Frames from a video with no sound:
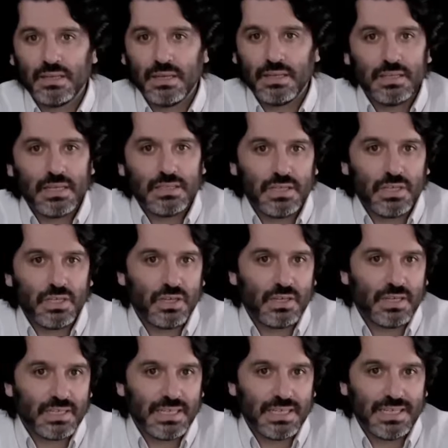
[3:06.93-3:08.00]
that the learner
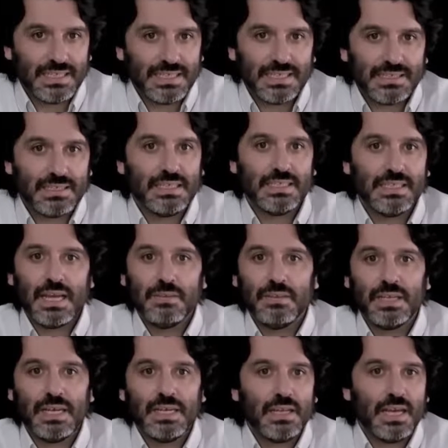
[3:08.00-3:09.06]
can easily
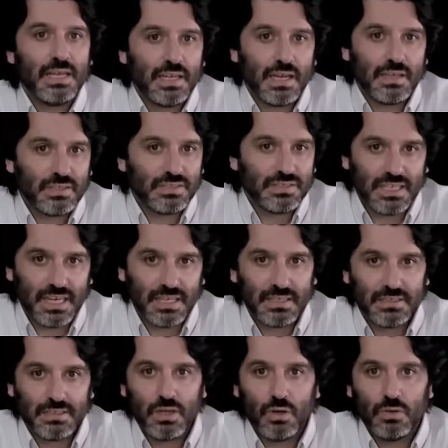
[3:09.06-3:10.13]
navigate and understand
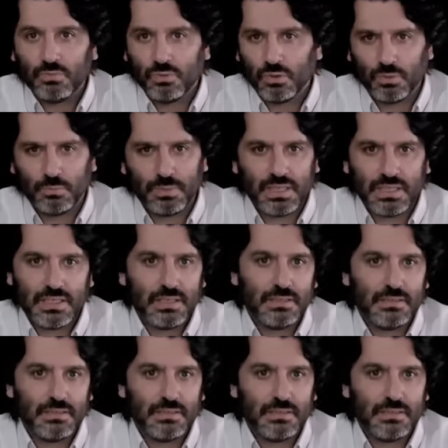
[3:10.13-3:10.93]
its overall meaning.